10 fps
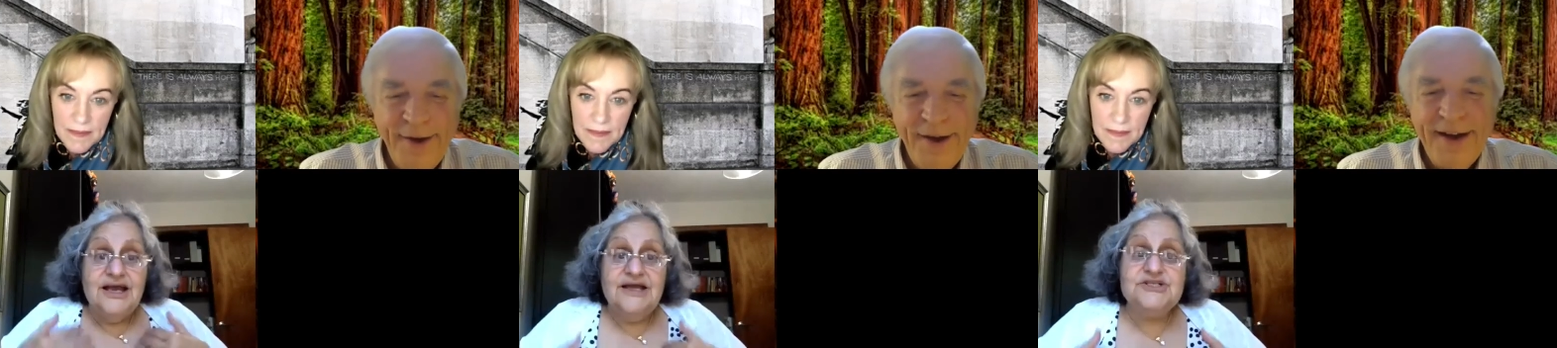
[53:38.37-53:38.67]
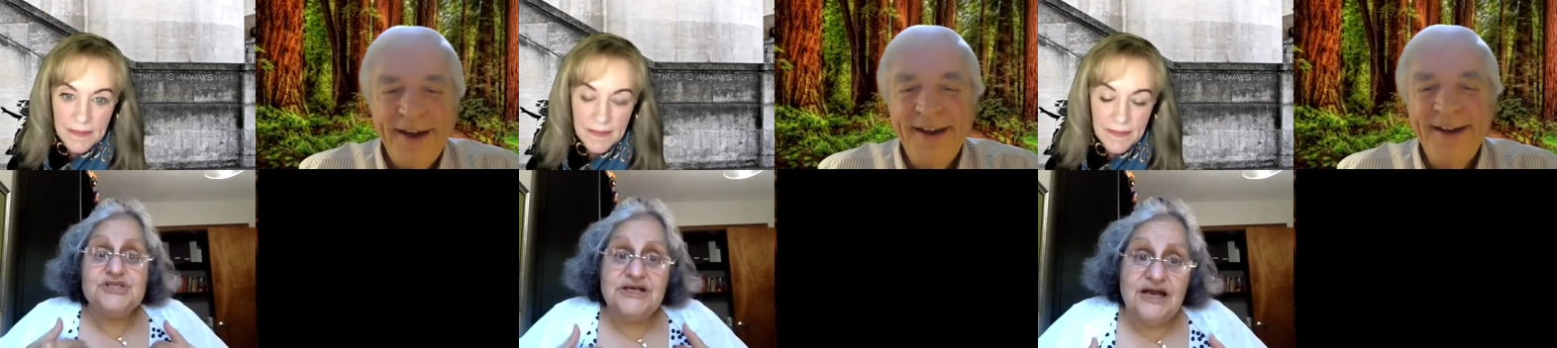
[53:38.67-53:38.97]

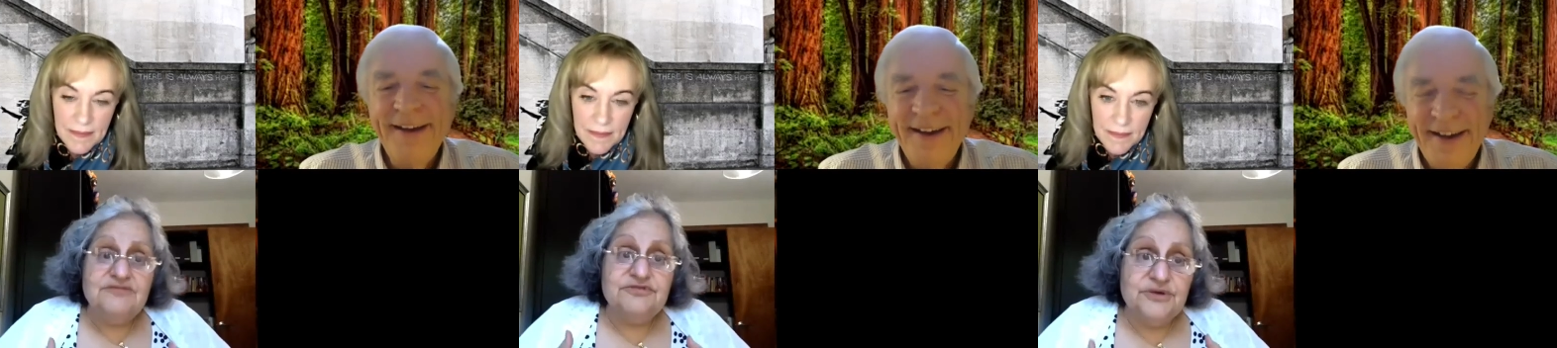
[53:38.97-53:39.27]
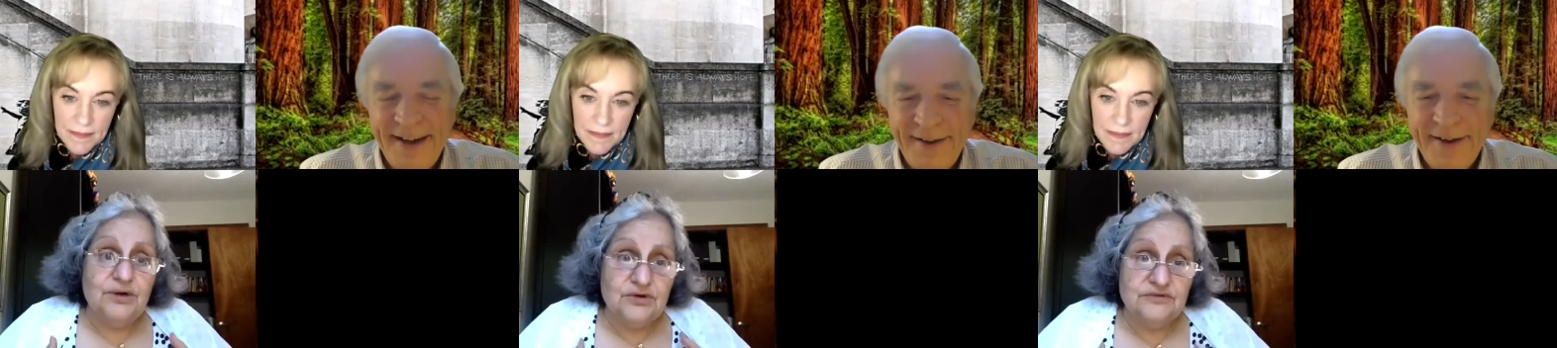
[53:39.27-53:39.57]
Speaker 1: Each and
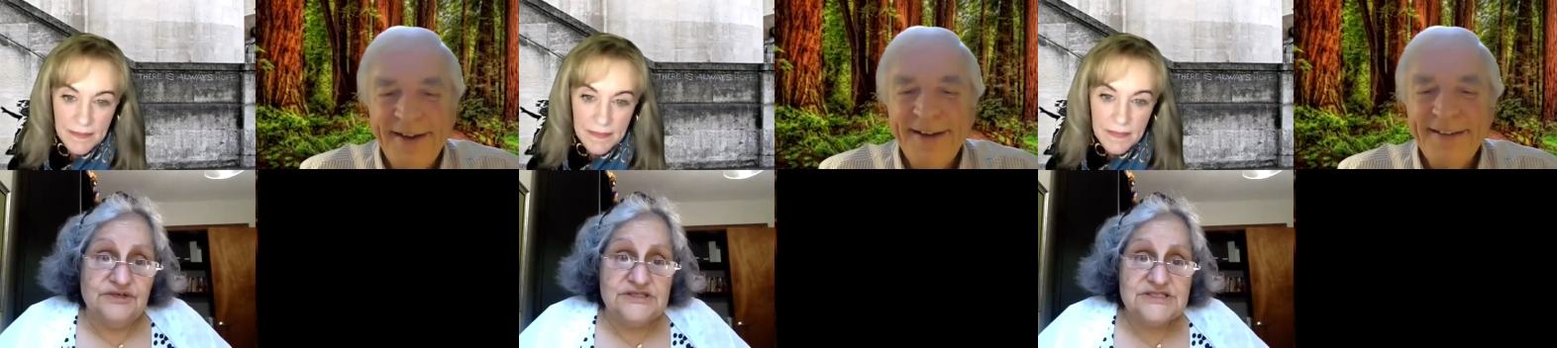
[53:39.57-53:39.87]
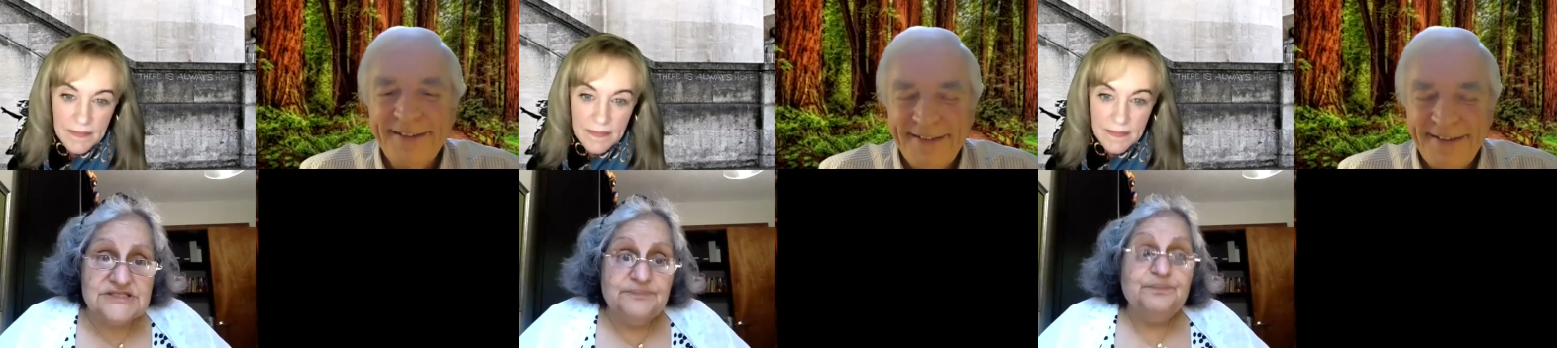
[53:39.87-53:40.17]
every one of
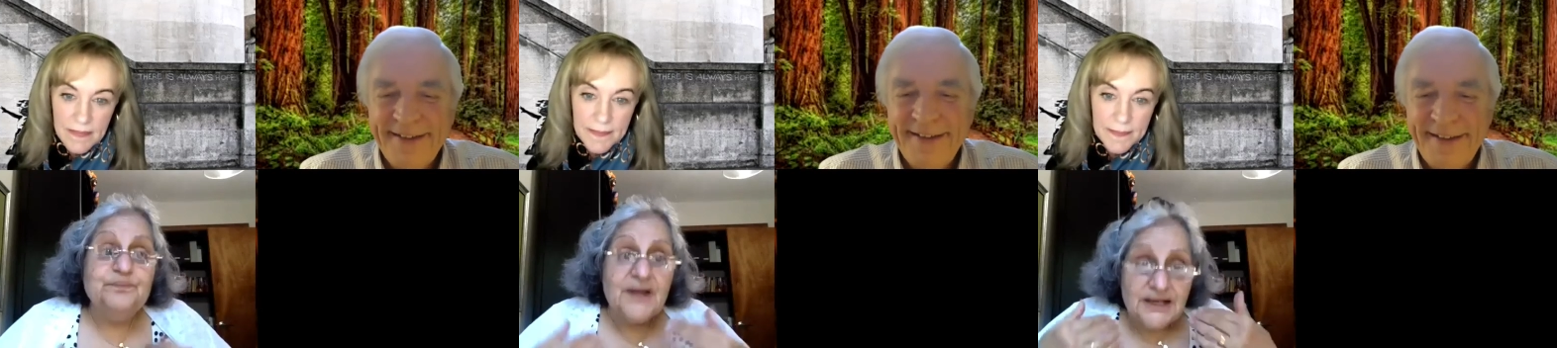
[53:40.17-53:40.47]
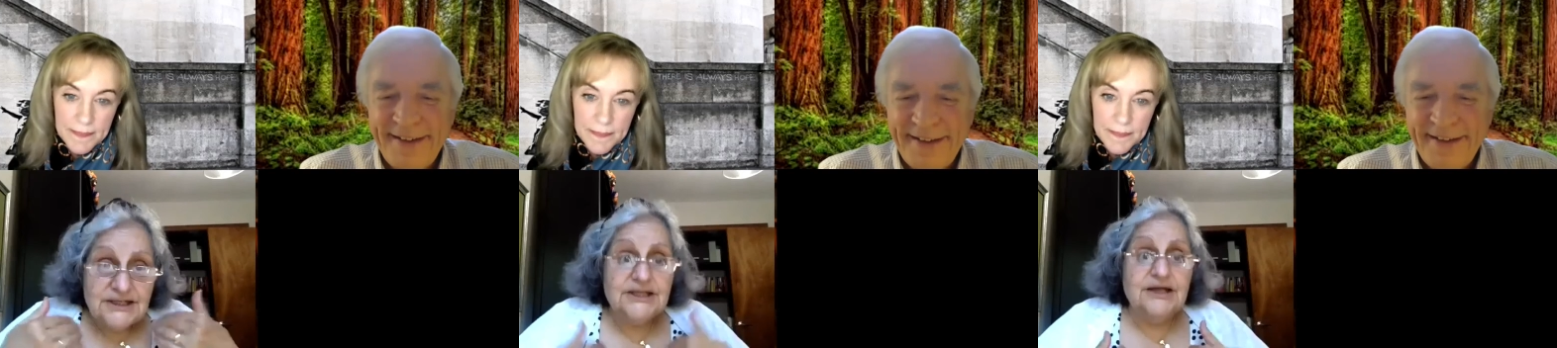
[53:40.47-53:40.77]
us
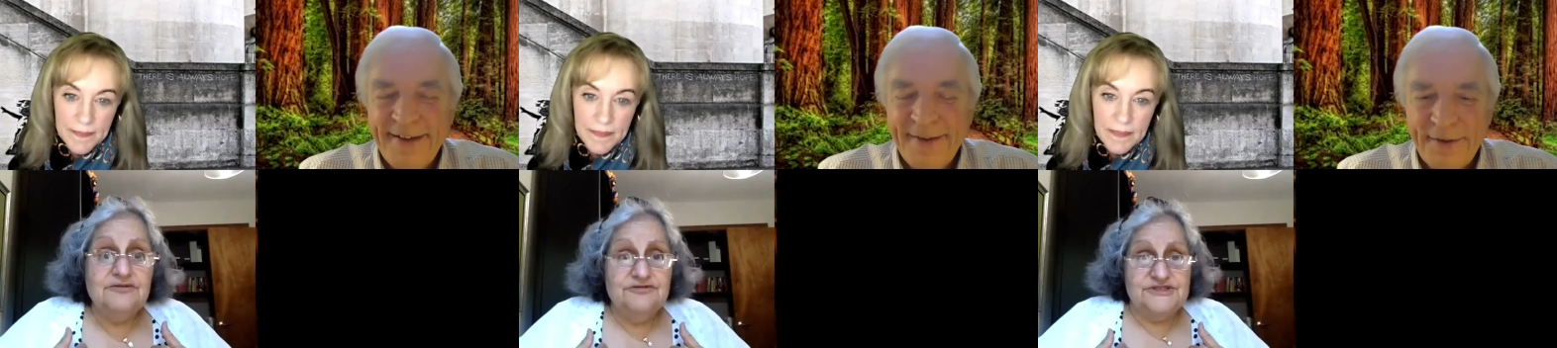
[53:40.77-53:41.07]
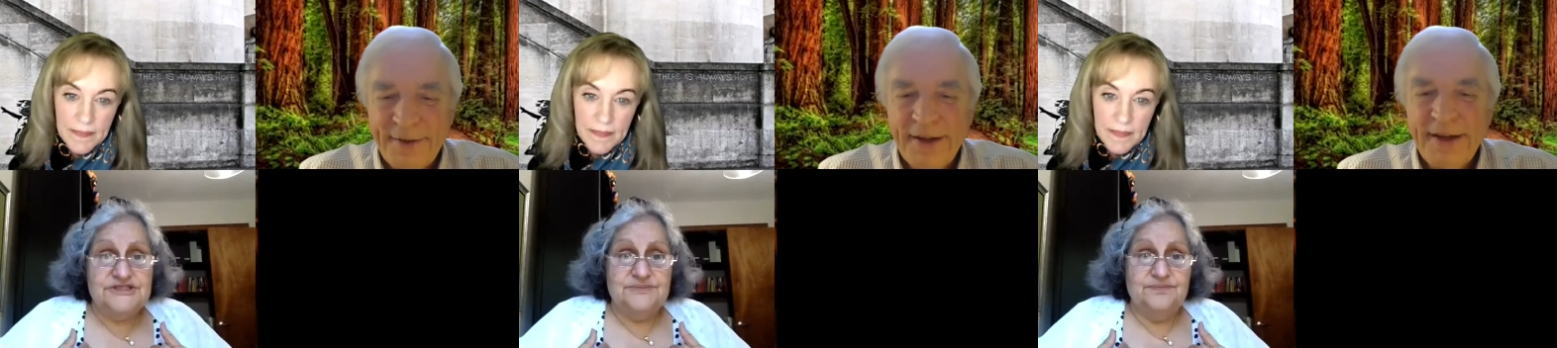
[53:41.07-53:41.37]

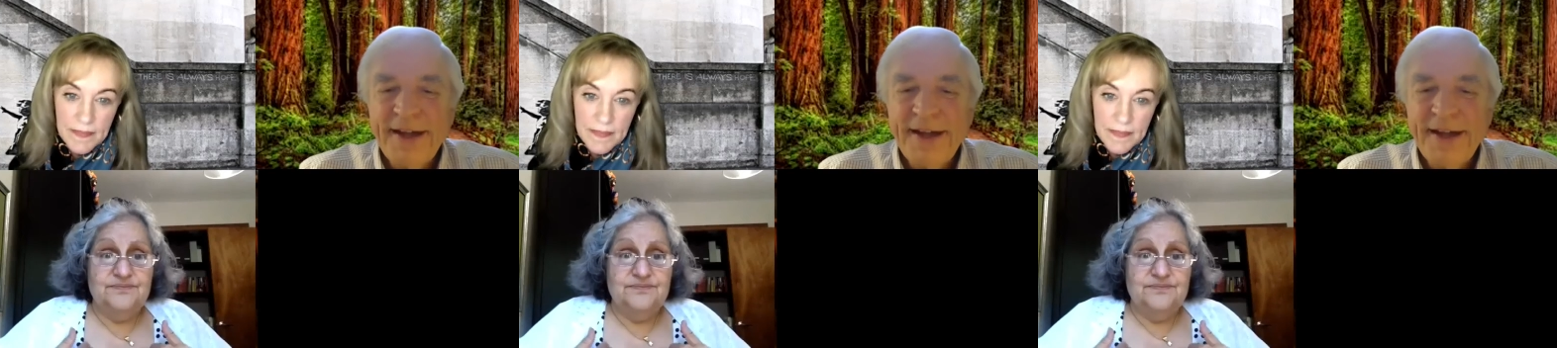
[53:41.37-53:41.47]
loves